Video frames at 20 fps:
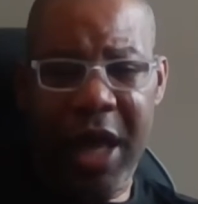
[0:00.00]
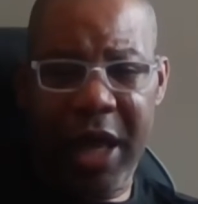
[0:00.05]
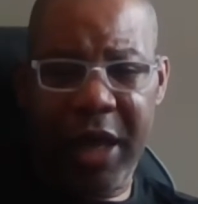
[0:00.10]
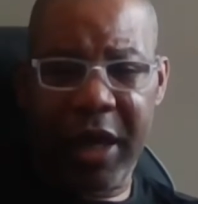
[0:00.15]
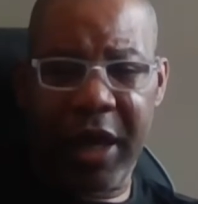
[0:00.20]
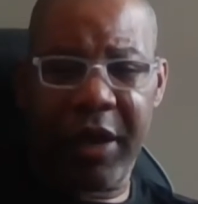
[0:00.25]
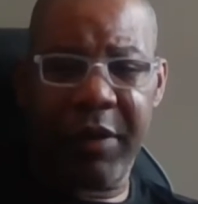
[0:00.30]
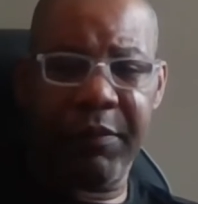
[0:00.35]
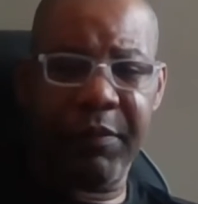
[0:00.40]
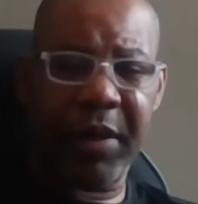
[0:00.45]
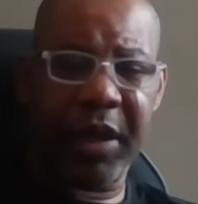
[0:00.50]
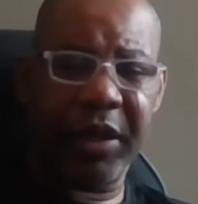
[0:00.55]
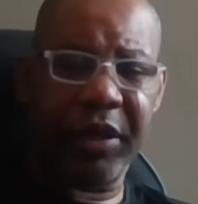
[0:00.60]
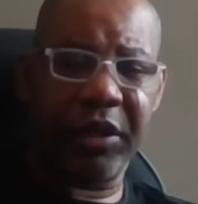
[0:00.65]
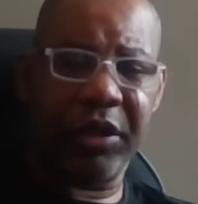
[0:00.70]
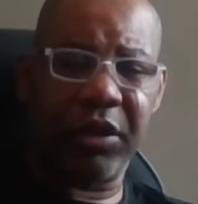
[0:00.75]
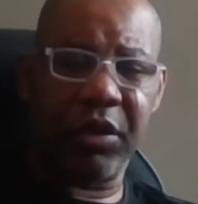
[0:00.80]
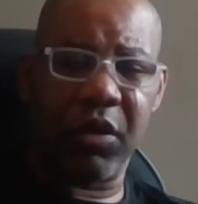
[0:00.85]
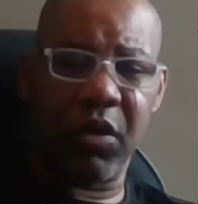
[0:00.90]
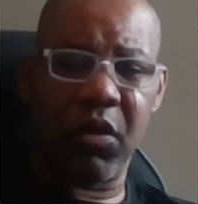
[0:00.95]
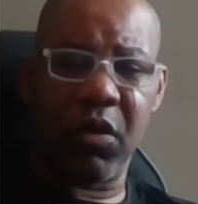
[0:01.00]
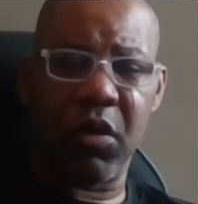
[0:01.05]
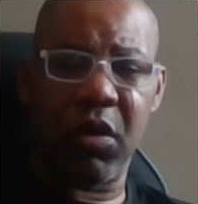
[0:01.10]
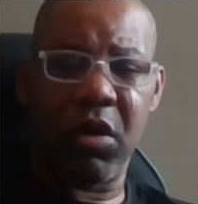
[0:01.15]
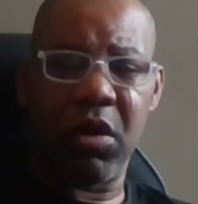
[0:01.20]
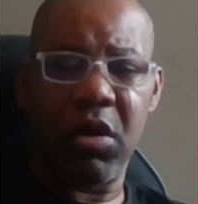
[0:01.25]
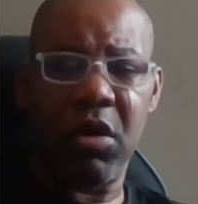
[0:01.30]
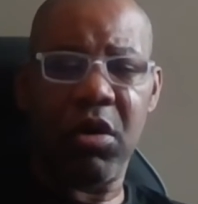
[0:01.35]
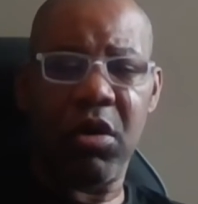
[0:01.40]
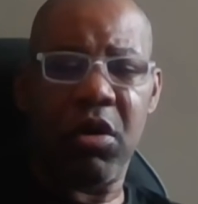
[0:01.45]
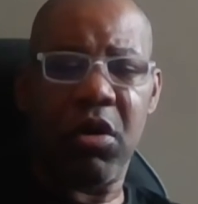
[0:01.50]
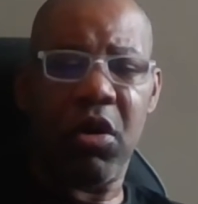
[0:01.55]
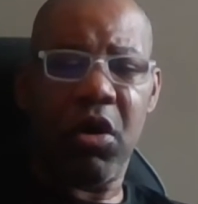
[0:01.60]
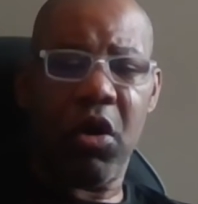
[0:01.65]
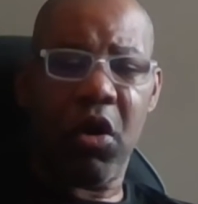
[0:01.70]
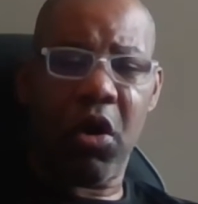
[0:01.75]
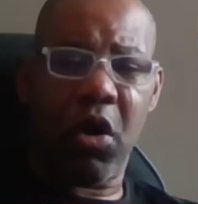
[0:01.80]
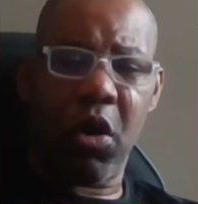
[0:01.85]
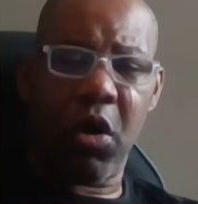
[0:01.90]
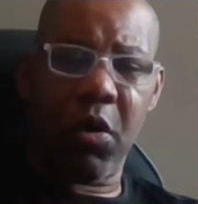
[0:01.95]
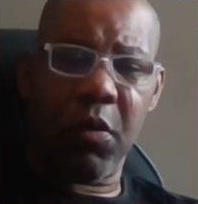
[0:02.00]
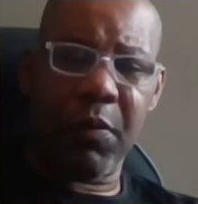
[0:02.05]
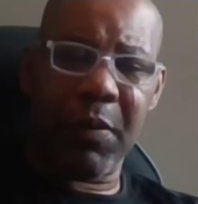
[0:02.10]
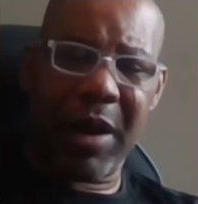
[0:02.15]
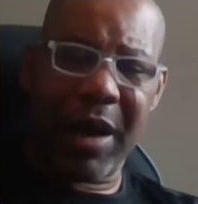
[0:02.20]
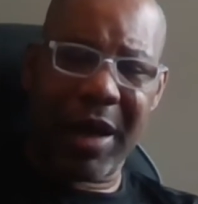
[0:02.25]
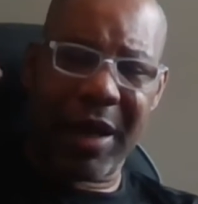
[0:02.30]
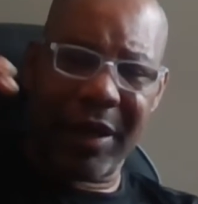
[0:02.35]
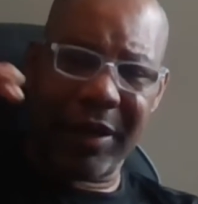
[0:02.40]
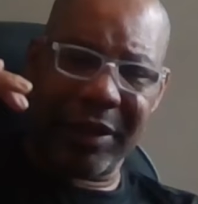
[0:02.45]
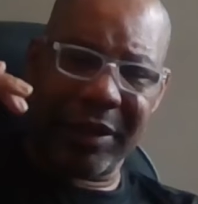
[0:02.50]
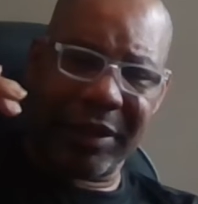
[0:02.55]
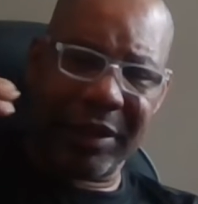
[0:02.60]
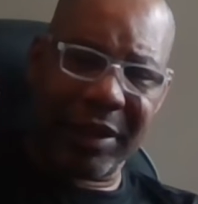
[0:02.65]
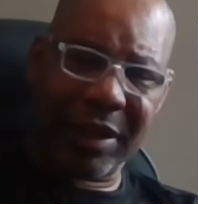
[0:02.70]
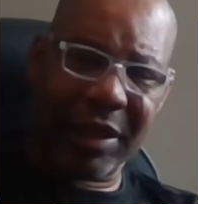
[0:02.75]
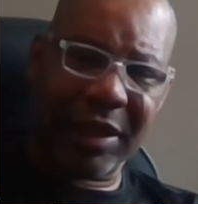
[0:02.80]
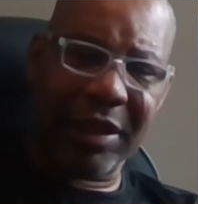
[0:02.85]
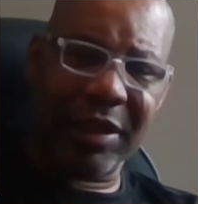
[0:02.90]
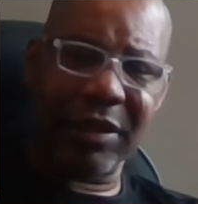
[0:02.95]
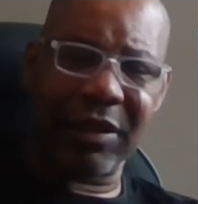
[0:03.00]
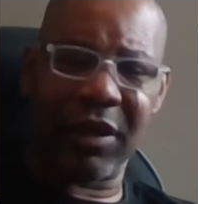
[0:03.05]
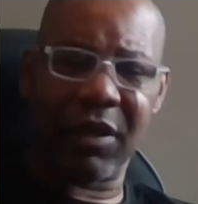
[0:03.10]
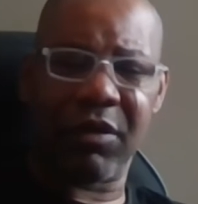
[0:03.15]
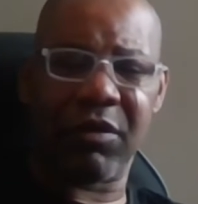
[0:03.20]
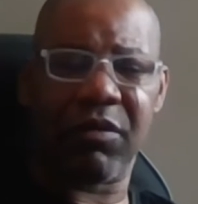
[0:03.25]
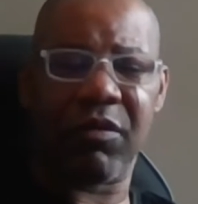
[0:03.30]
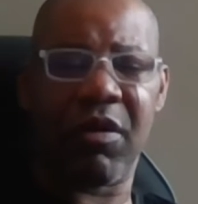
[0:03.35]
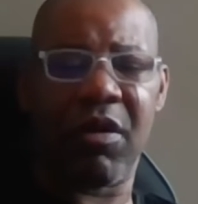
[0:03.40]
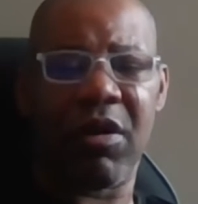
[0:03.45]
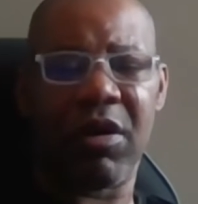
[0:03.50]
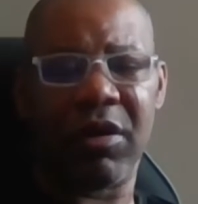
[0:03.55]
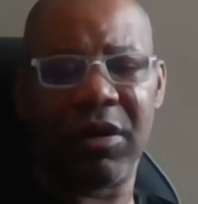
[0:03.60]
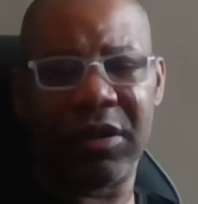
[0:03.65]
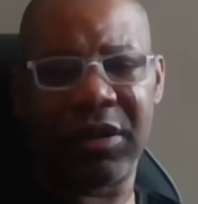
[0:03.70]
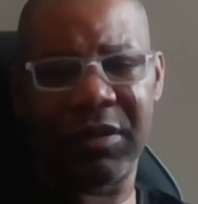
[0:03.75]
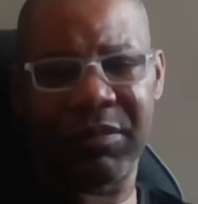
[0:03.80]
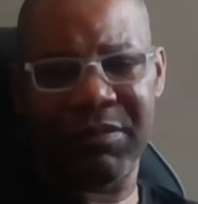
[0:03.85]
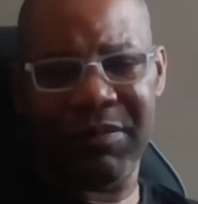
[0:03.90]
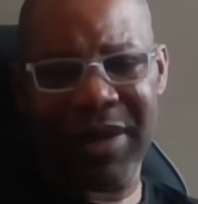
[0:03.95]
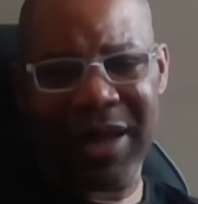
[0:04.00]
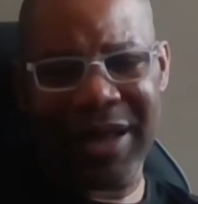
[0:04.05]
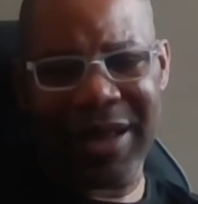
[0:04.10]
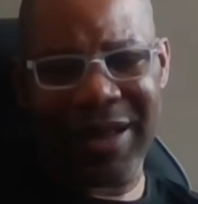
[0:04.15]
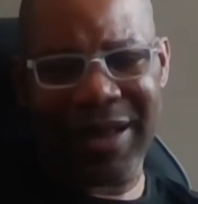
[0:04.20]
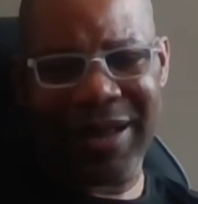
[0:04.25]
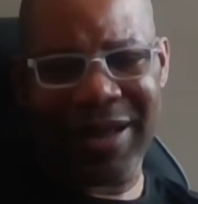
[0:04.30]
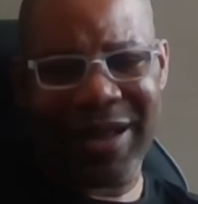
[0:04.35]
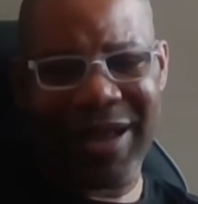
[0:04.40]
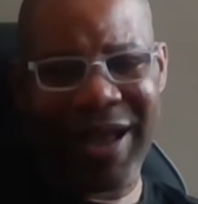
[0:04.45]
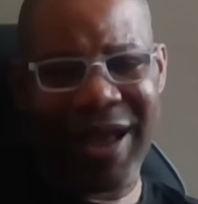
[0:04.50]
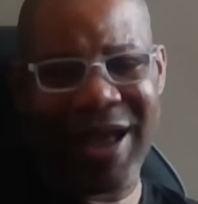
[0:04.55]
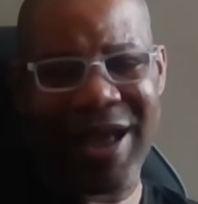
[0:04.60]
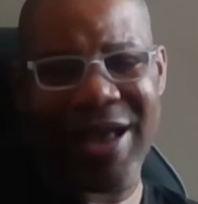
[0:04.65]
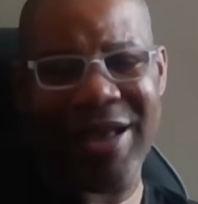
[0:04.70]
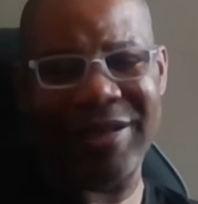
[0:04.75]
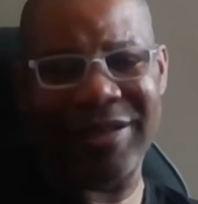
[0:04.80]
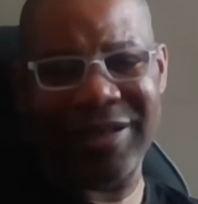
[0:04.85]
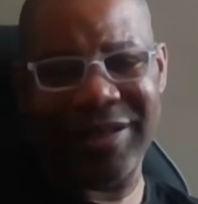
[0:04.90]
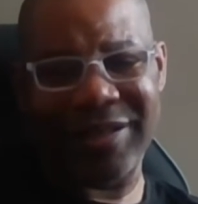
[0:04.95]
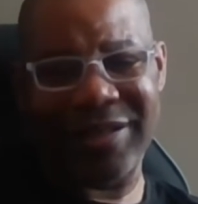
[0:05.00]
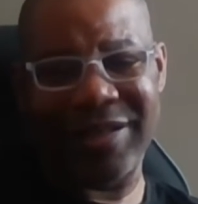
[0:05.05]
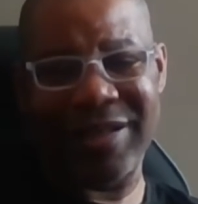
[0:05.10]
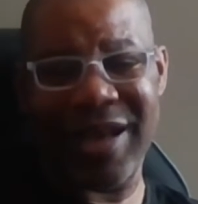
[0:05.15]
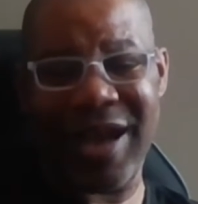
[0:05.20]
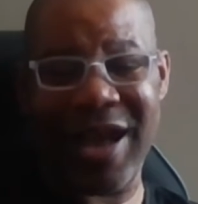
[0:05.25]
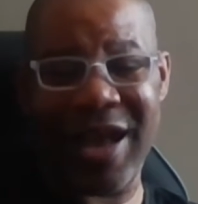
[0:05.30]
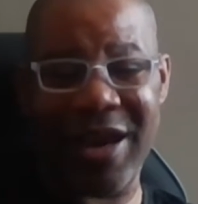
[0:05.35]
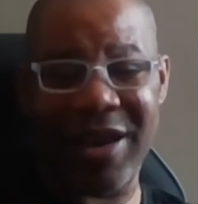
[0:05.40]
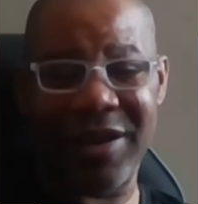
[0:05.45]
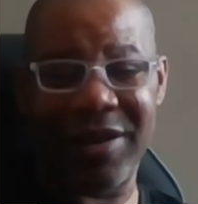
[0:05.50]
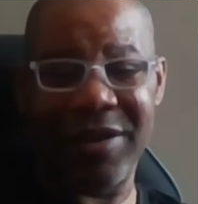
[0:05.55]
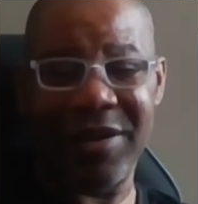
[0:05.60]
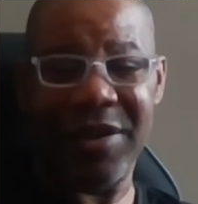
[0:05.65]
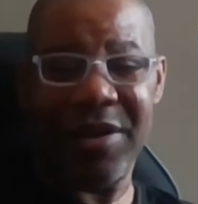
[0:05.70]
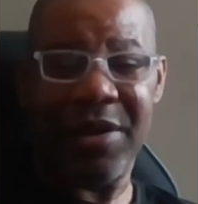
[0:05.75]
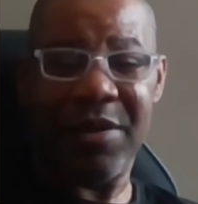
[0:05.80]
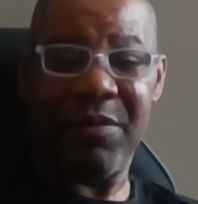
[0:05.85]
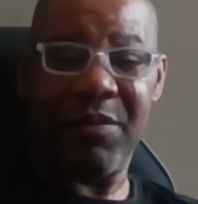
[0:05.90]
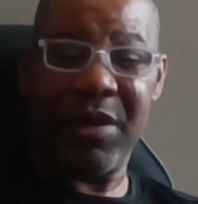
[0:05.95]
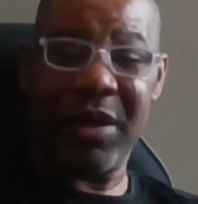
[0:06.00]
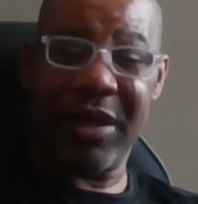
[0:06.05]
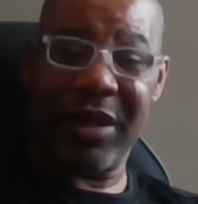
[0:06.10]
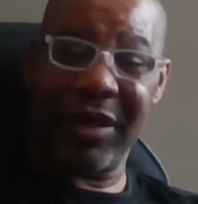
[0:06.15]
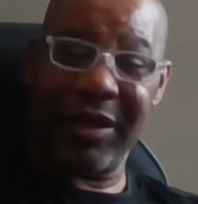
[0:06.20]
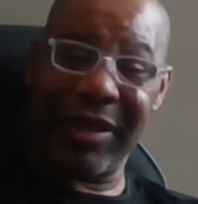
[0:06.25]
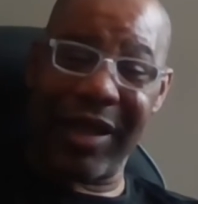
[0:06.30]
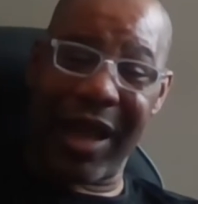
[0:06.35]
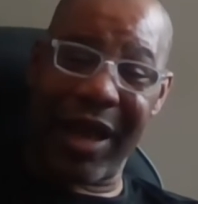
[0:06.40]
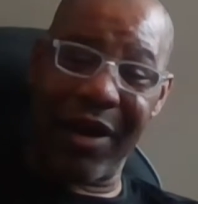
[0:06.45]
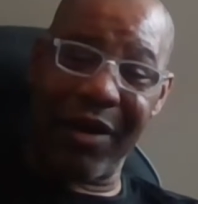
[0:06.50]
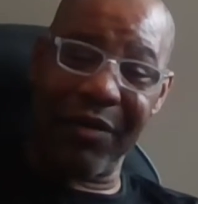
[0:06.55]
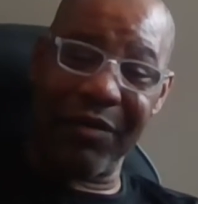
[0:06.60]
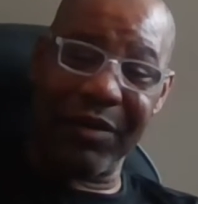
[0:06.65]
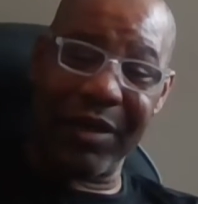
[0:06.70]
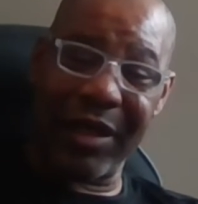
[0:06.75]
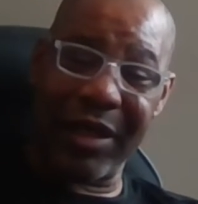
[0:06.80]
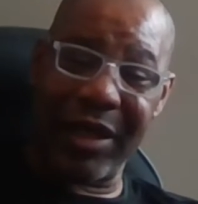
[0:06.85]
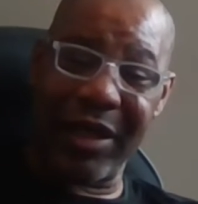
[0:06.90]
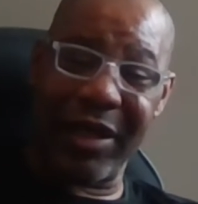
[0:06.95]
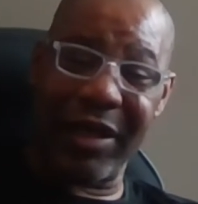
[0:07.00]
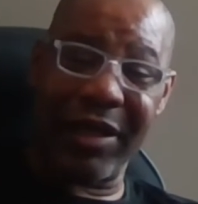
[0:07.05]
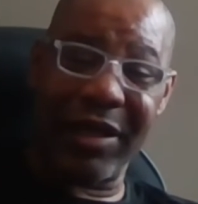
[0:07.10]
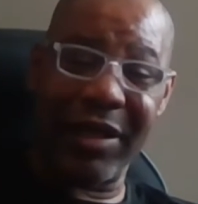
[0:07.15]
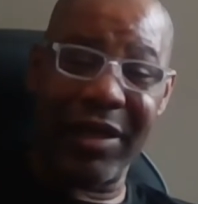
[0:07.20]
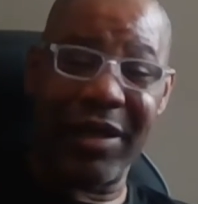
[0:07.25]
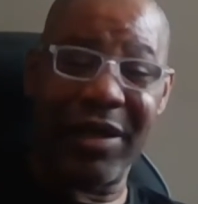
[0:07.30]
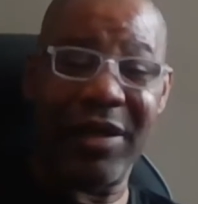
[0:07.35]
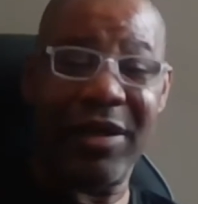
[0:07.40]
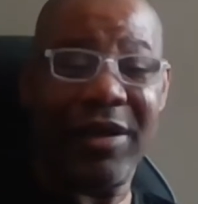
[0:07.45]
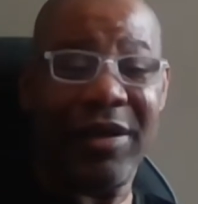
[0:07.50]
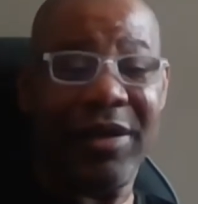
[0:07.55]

I got to make sure all my T's are crossed, my I's are dotted, because I don't need